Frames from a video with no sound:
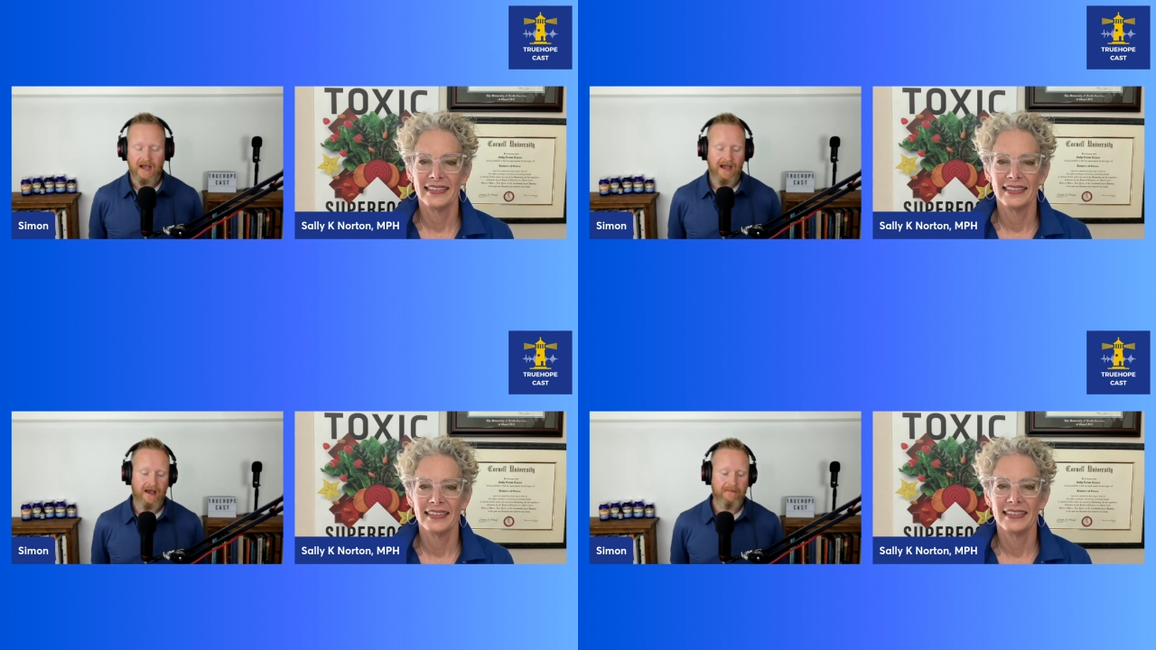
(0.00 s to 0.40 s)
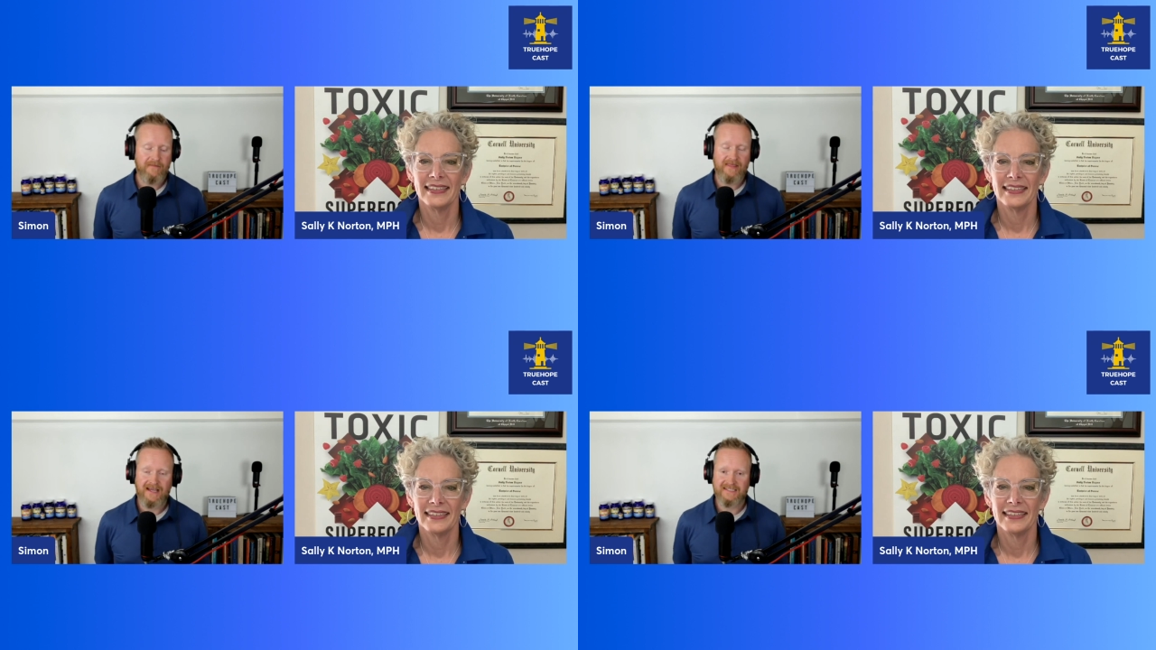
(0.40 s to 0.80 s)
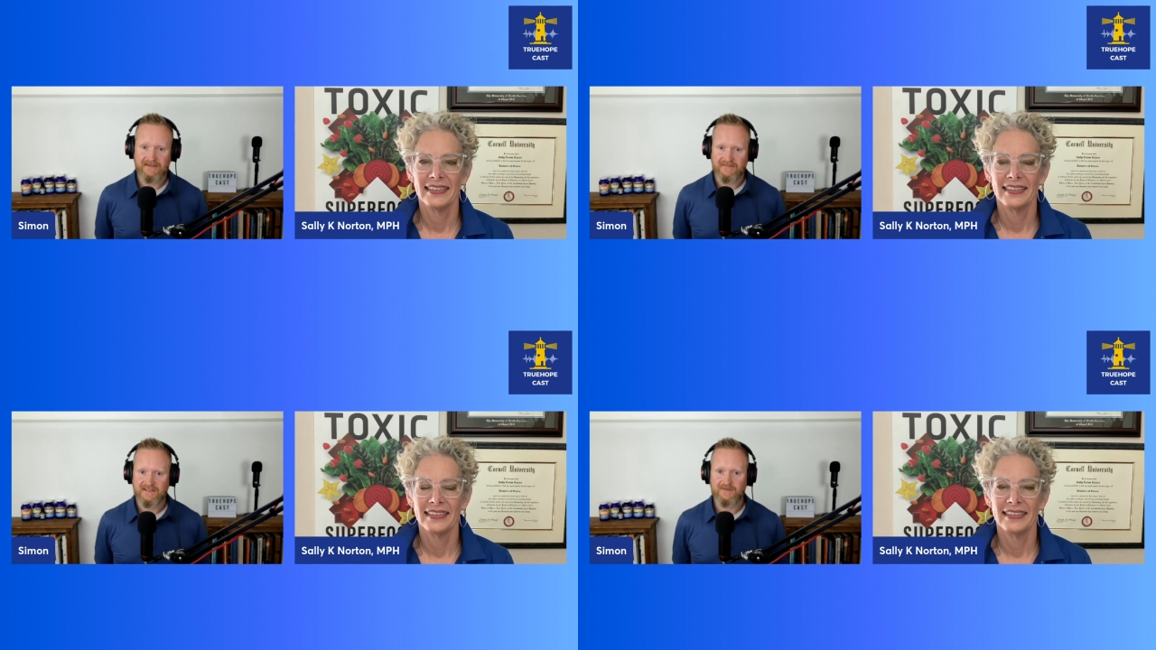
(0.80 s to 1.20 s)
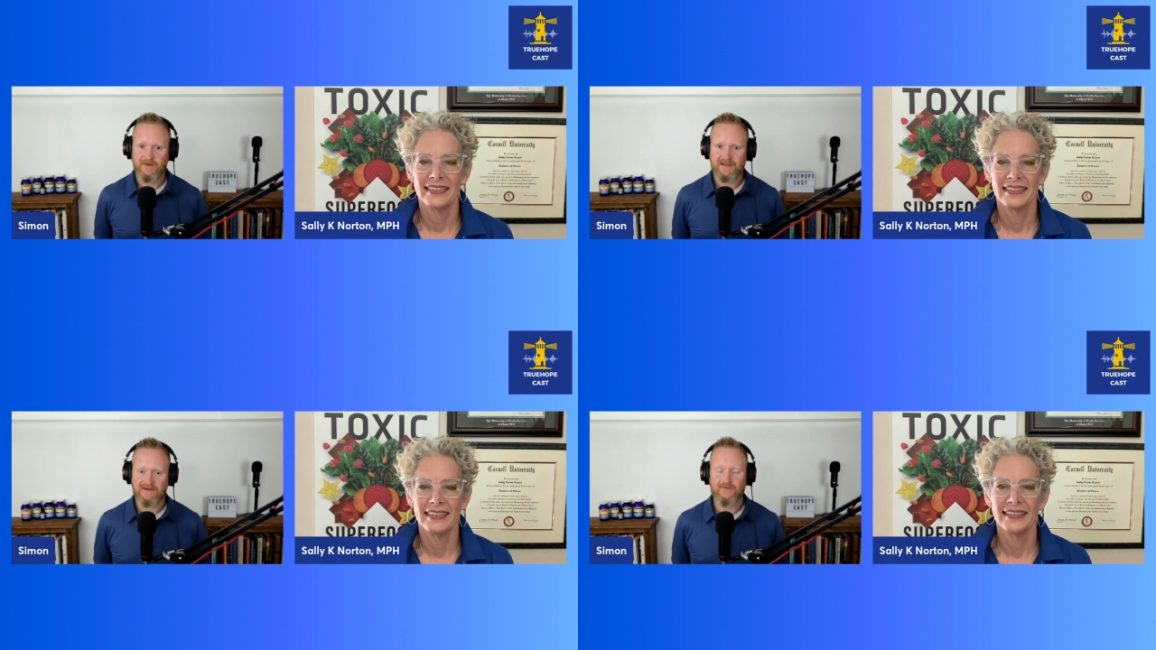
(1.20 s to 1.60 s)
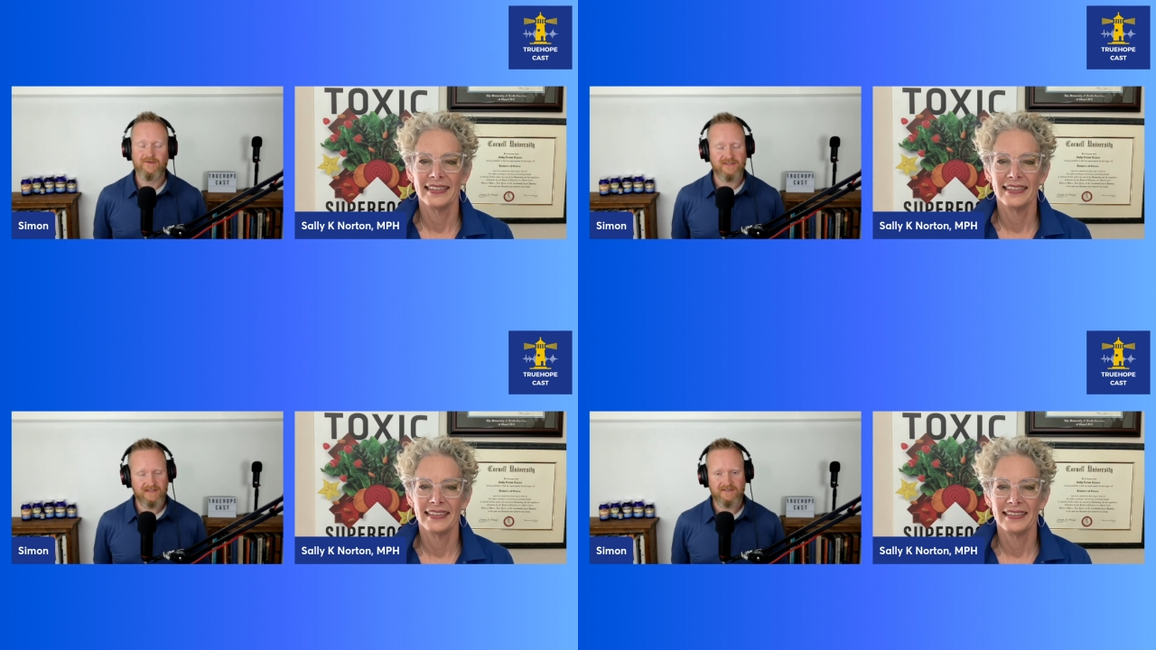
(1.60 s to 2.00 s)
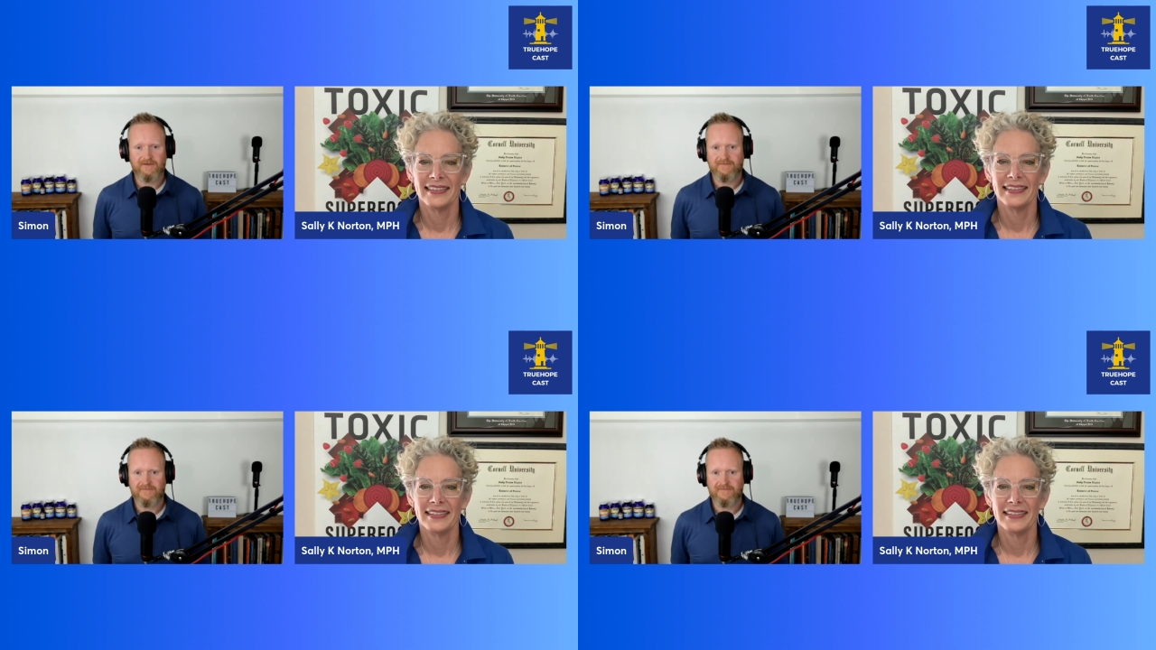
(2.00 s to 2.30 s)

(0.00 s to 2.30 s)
Speaker 1: But that is it for this week. We'll see you soon.